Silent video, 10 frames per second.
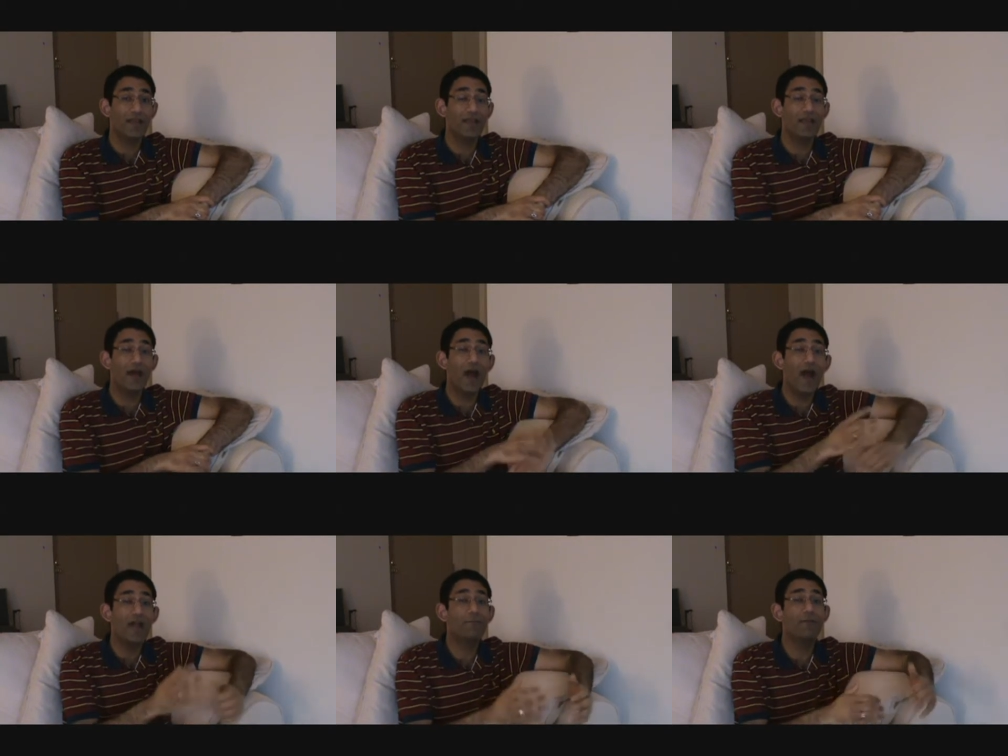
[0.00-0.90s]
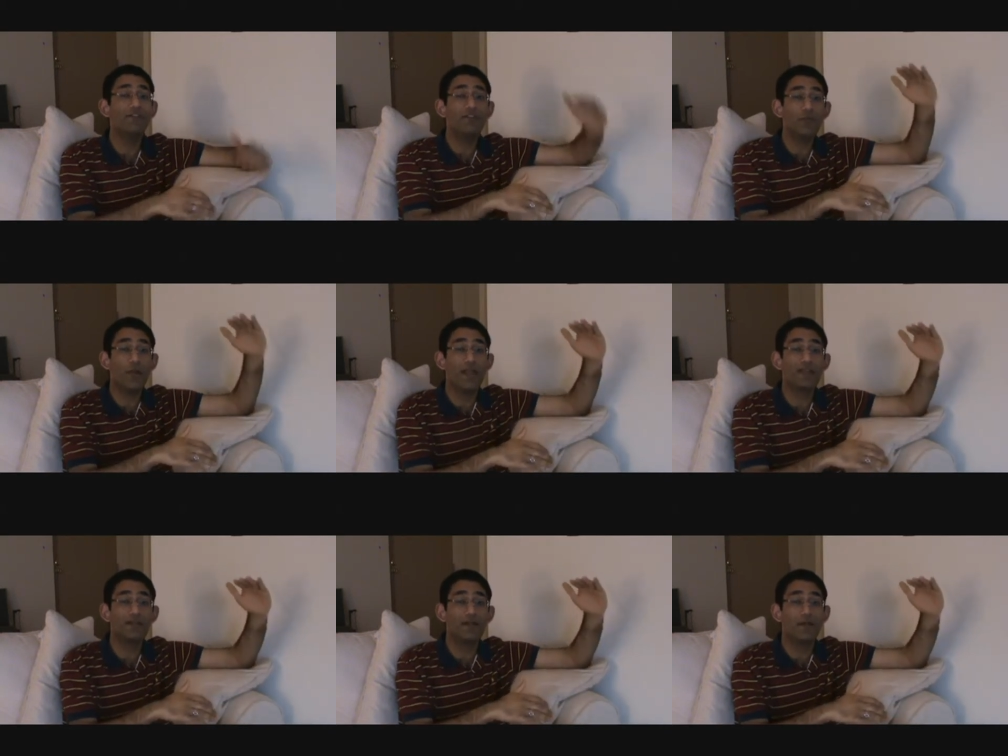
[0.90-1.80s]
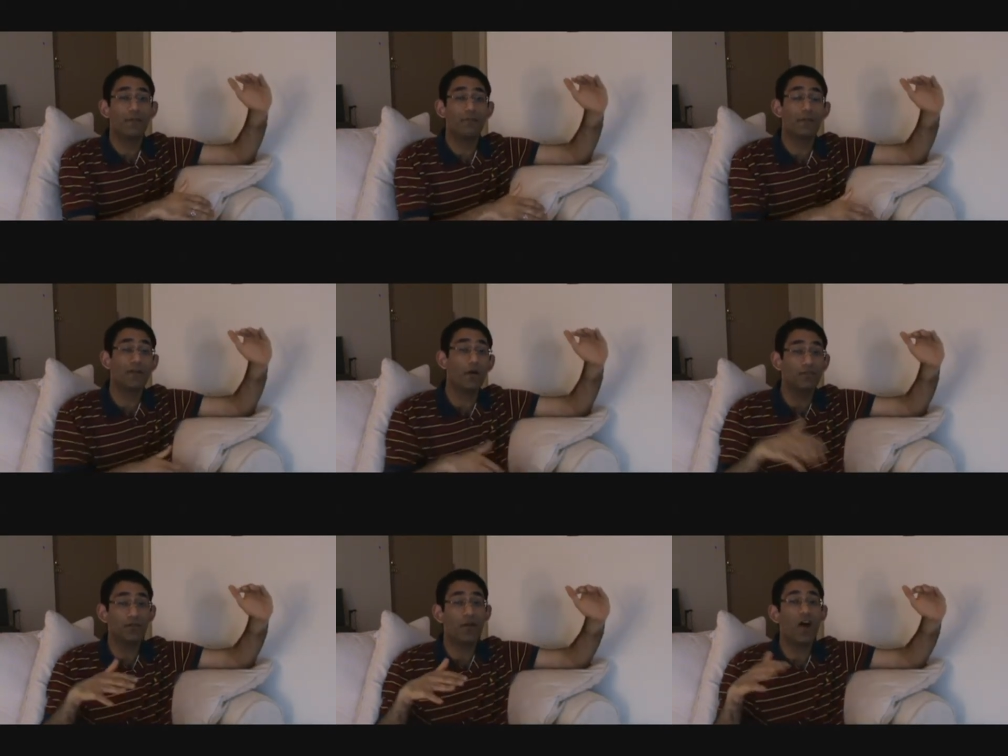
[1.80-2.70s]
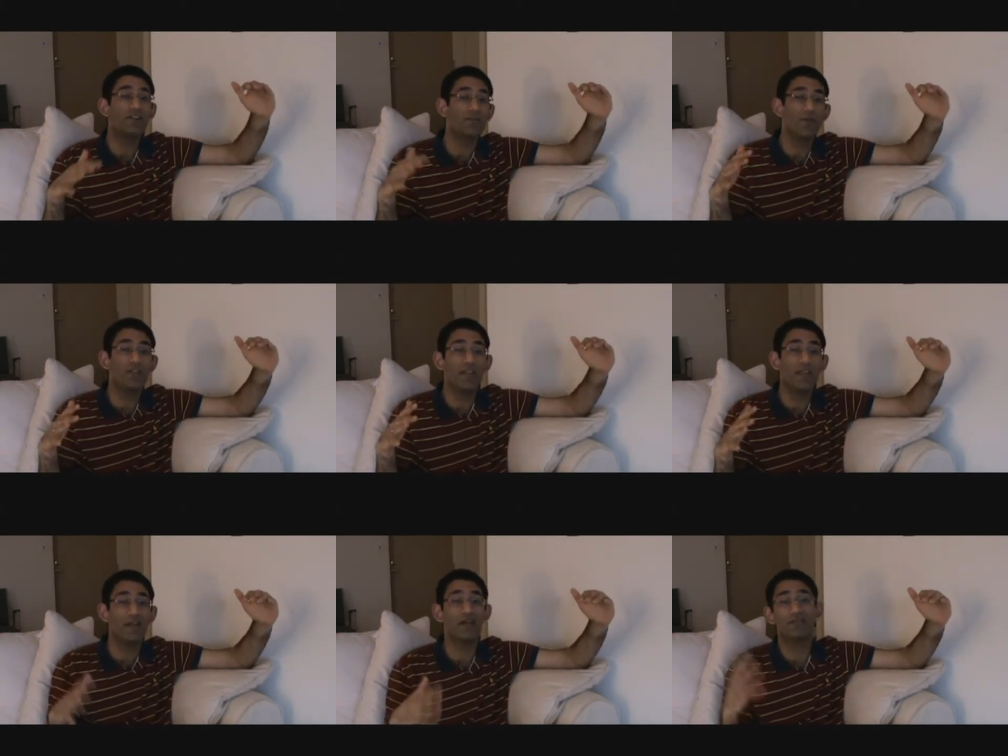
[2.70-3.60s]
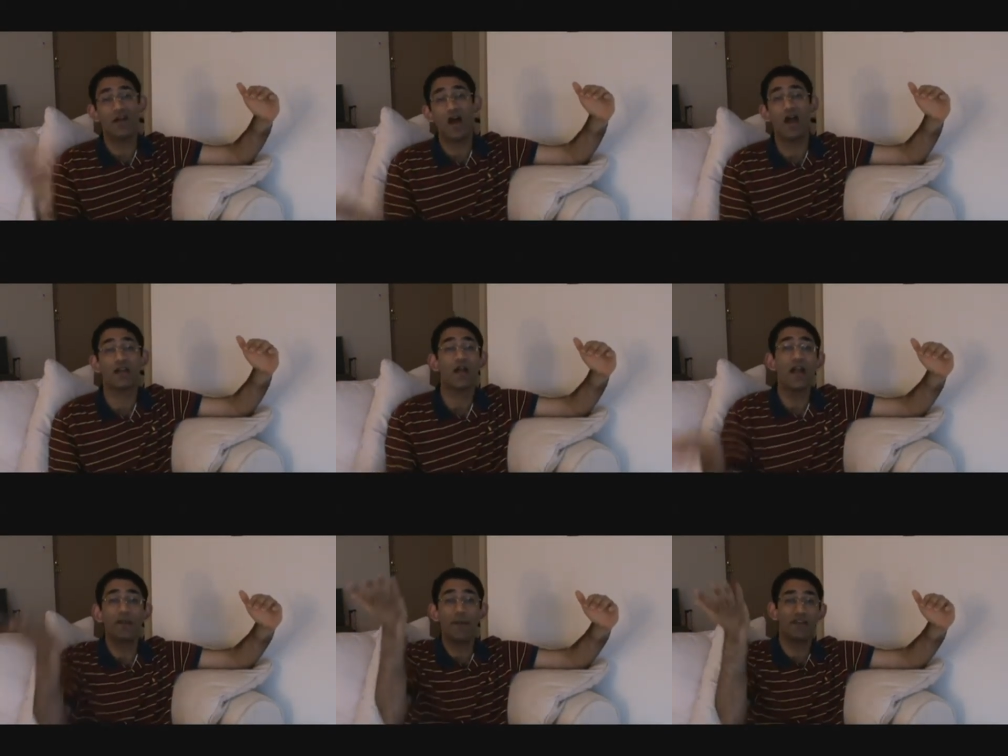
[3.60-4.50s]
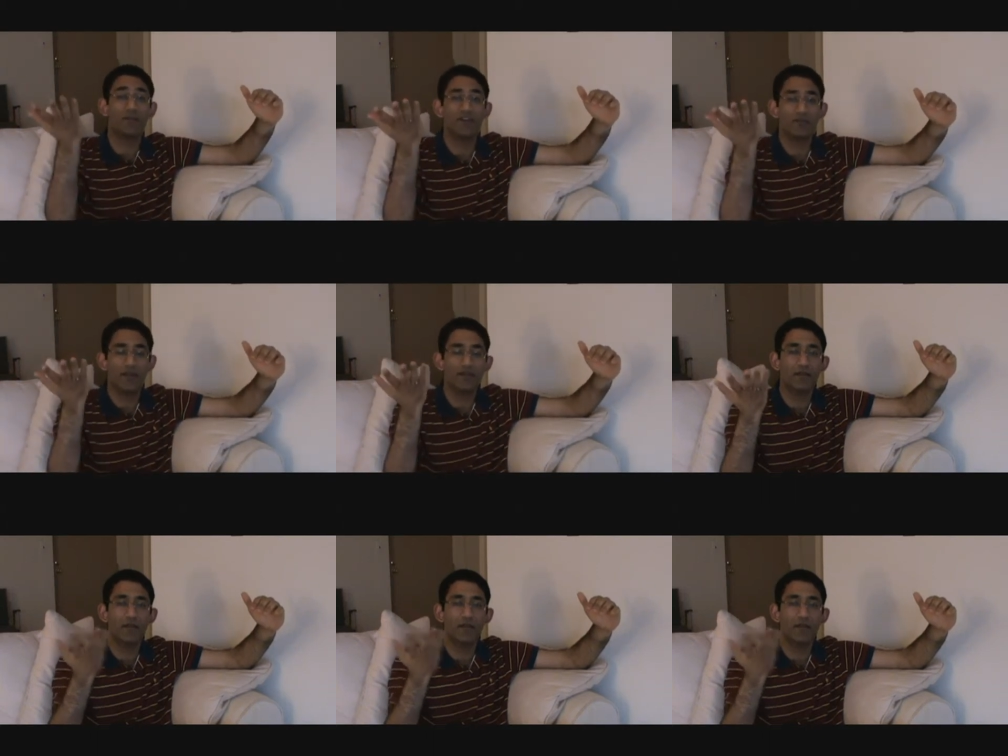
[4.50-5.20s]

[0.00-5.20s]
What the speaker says: in a higher visit rate, but also contributing in a higher cart abandonment rate.